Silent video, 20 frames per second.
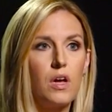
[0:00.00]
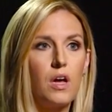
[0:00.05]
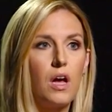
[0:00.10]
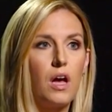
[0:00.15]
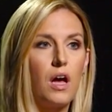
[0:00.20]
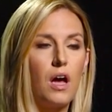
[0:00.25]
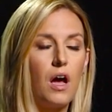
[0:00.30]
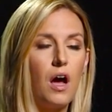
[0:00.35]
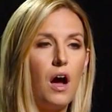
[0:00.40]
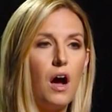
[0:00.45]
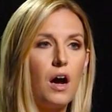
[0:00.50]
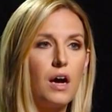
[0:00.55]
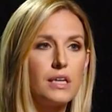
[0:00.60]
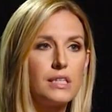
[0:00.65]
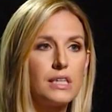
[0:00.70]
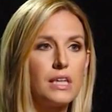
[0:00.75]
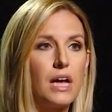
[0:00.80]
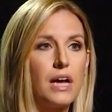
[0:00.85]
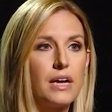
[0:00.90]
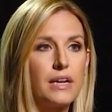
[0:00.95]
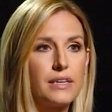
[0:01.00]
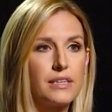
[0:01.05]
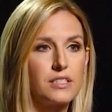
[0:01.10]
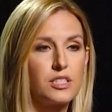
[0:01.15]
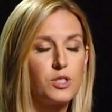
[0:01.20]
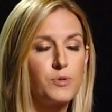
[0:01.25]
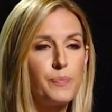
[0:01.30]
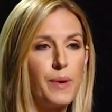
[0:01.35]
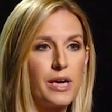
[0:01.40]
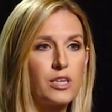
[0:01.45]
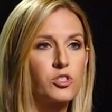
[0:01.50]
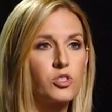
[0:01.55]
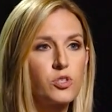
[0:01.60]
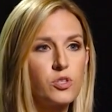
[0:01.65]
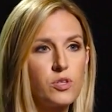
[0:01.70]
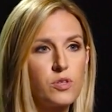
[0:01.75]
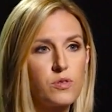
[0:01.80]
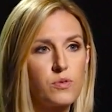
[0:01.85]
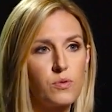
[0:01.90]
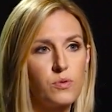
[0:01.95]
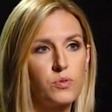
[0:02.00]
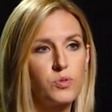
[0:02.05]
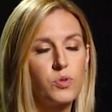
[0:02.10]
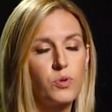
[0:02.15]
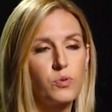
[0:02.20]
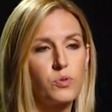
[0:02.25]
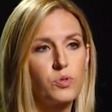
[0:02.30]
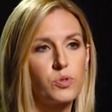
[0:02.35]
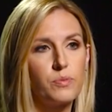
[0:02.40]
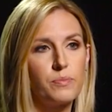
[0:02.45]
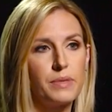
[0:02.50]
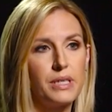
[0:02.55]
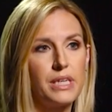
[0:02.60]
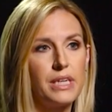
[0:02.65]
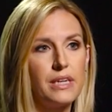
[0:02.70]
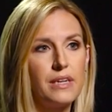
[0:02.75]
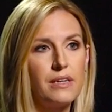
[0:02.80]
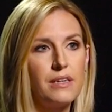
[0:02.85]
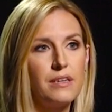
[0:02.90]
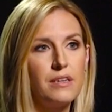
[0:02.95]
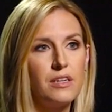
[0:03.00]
Uh, online, especially through social media,